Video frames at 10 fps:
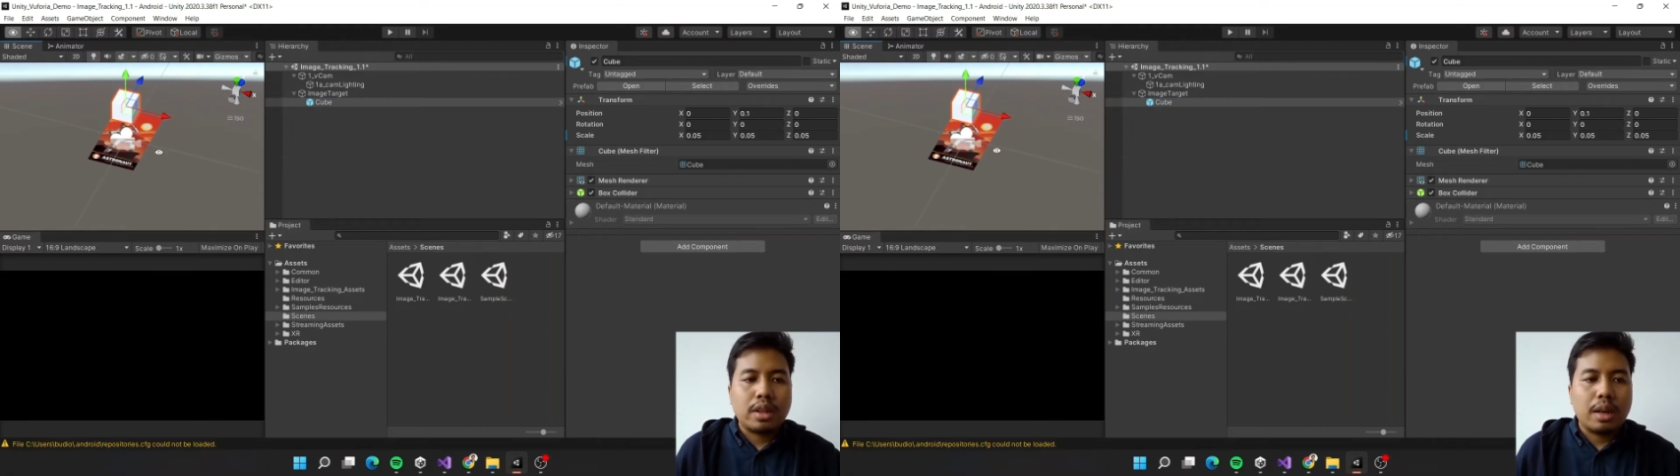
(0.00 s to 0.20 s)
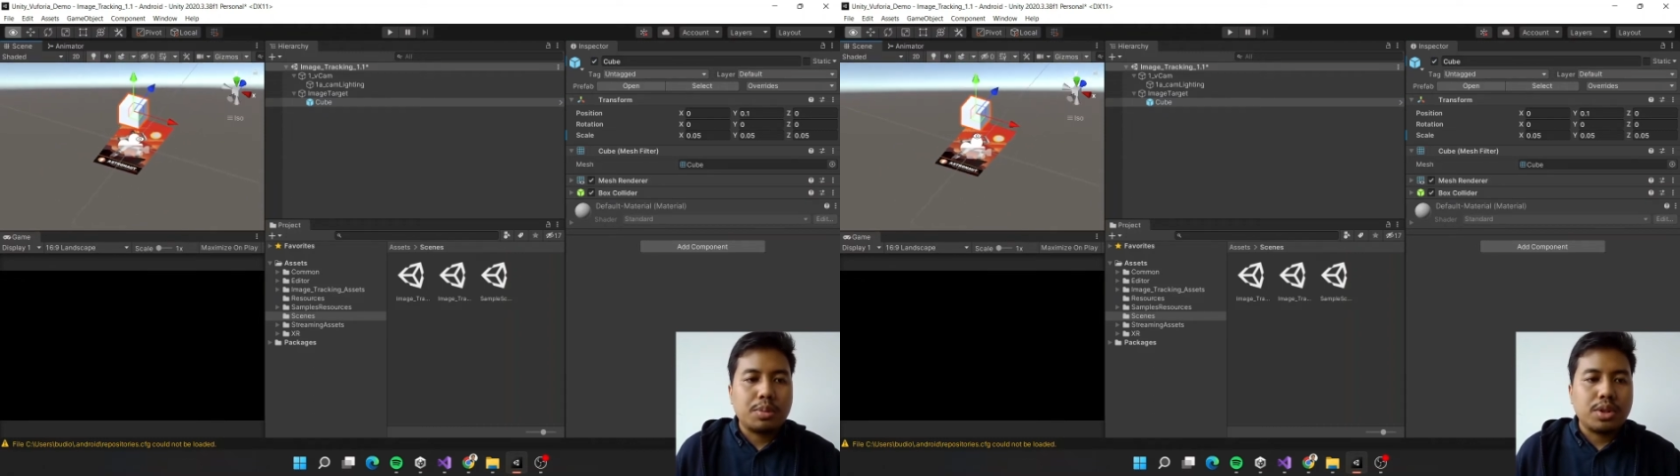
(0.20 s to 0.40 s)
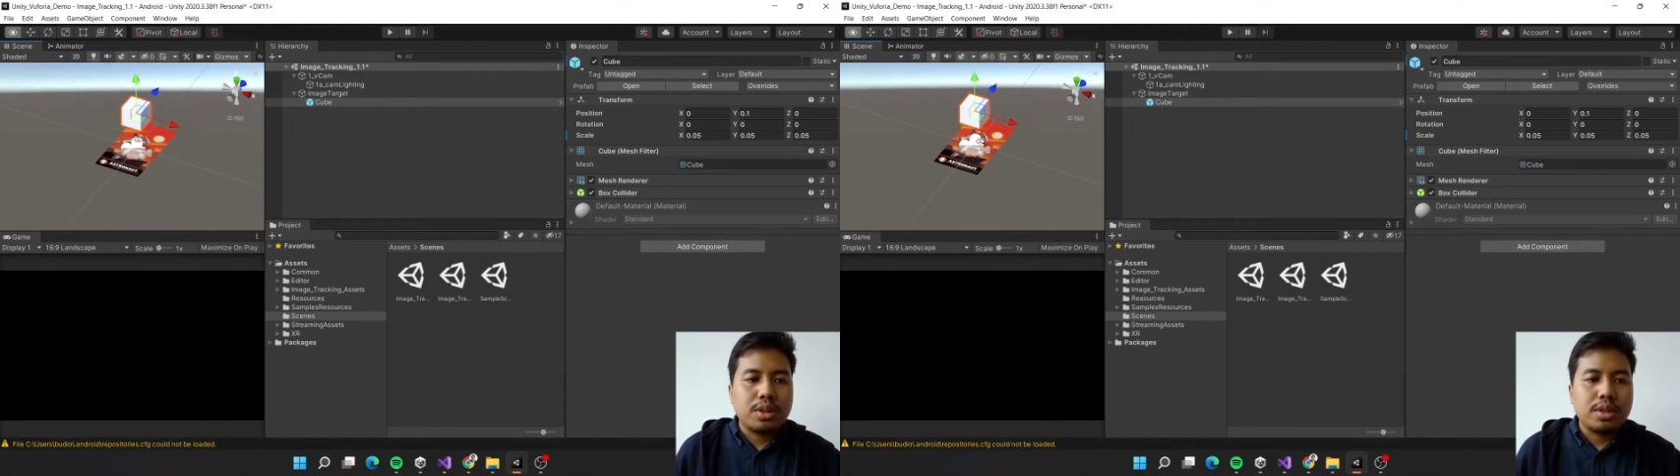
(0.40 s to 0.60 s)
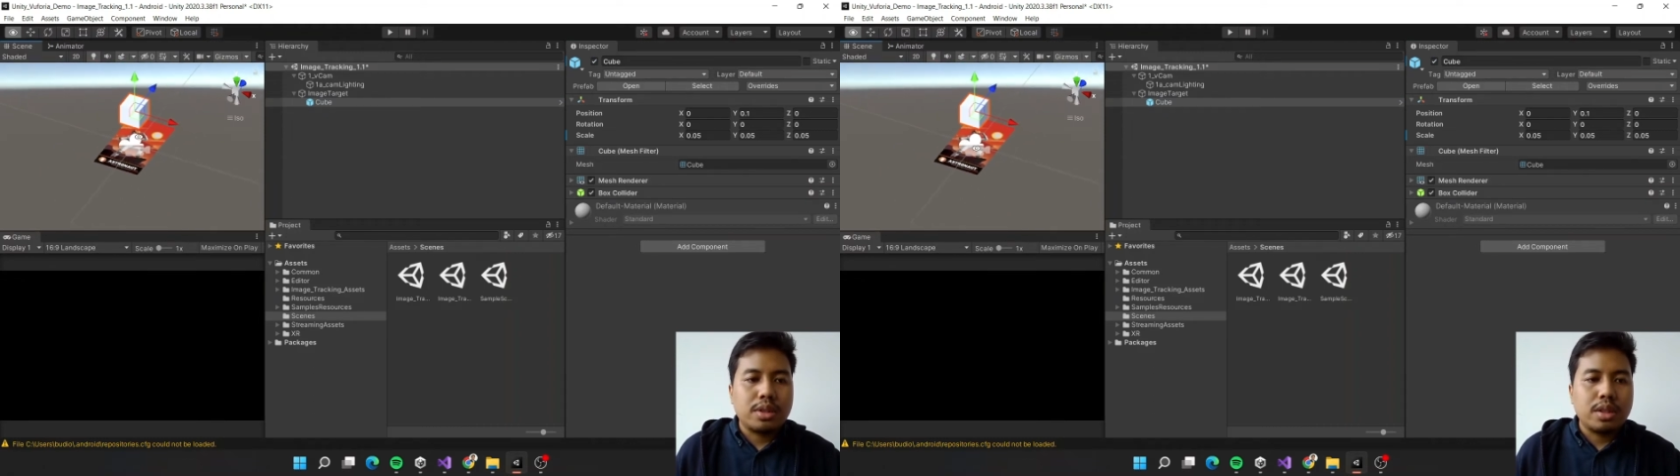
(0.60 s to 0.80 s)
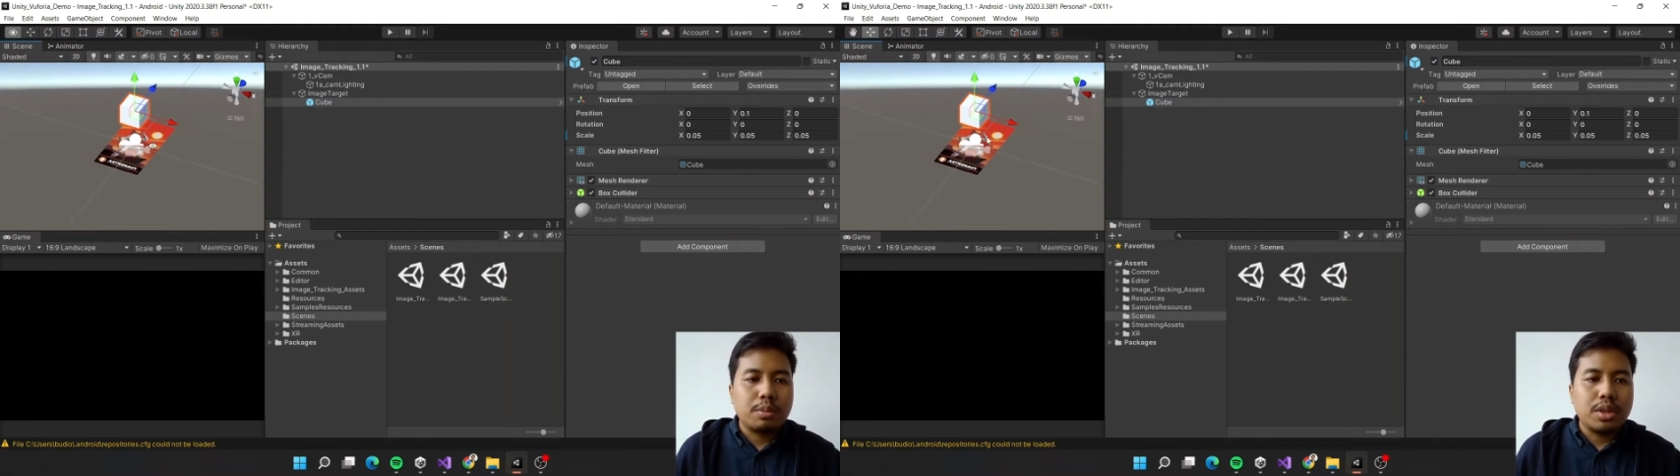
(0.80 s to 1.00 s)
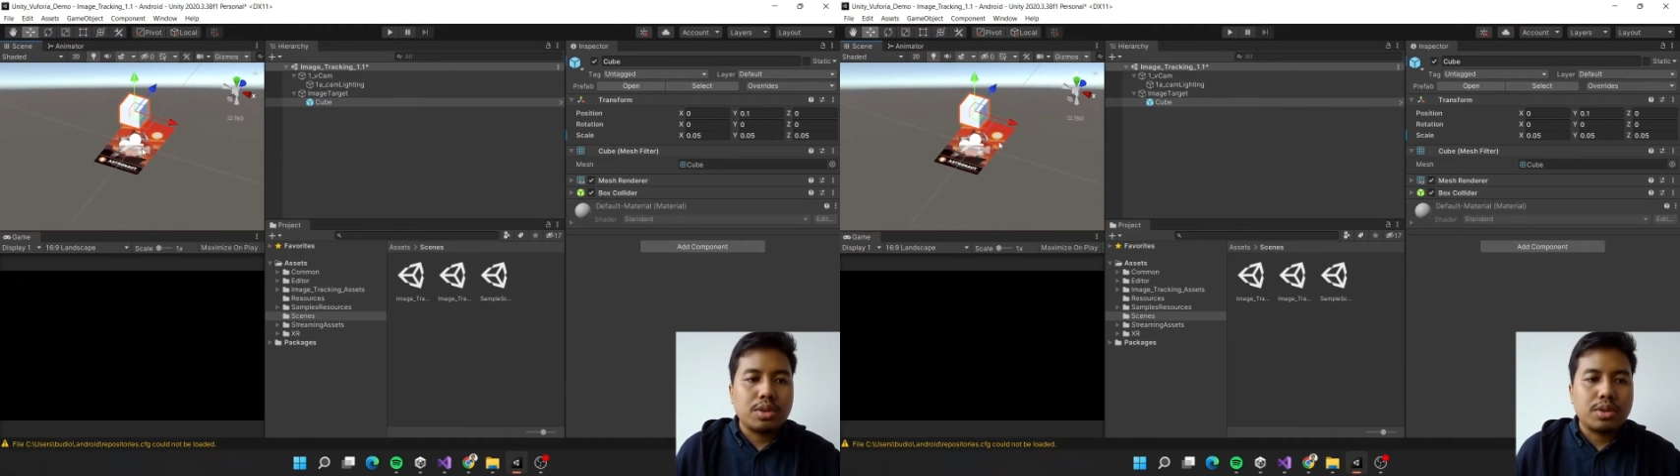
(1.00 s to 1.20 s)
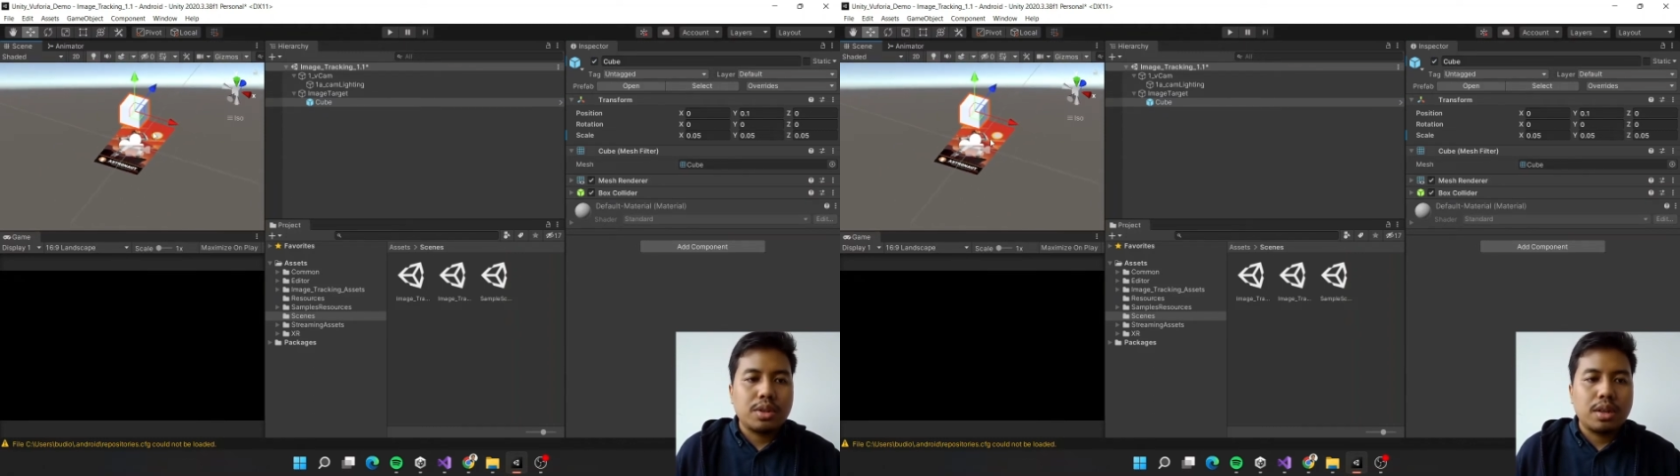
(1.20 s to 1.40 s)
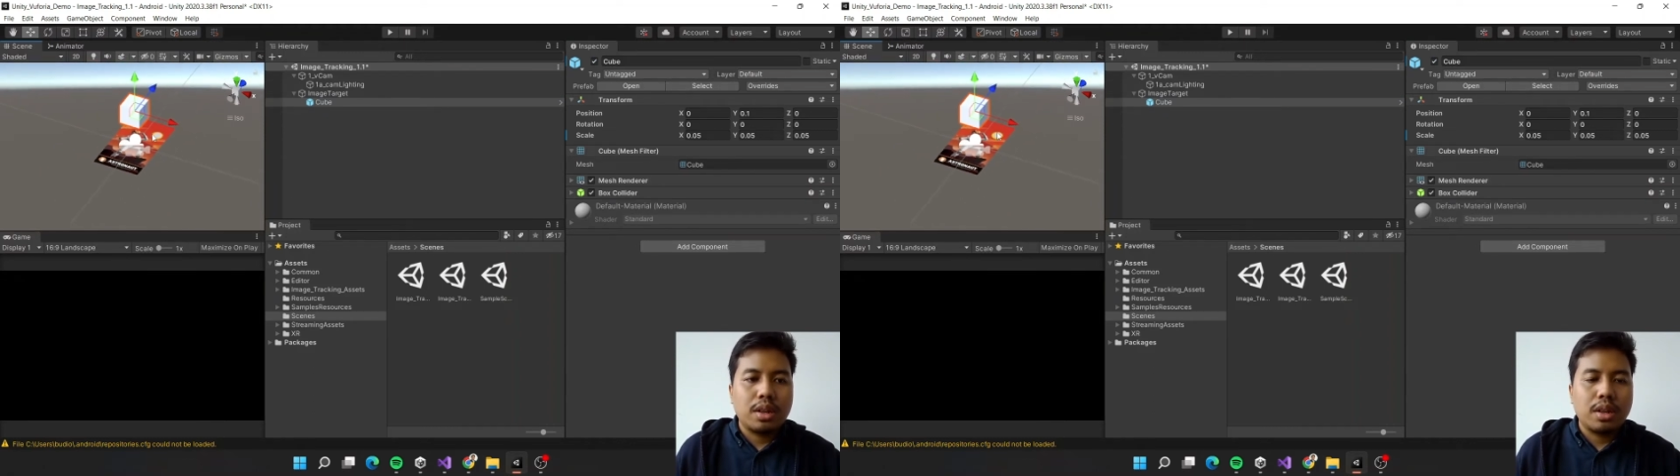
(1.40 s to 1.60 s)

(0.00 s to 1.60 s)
capture this image,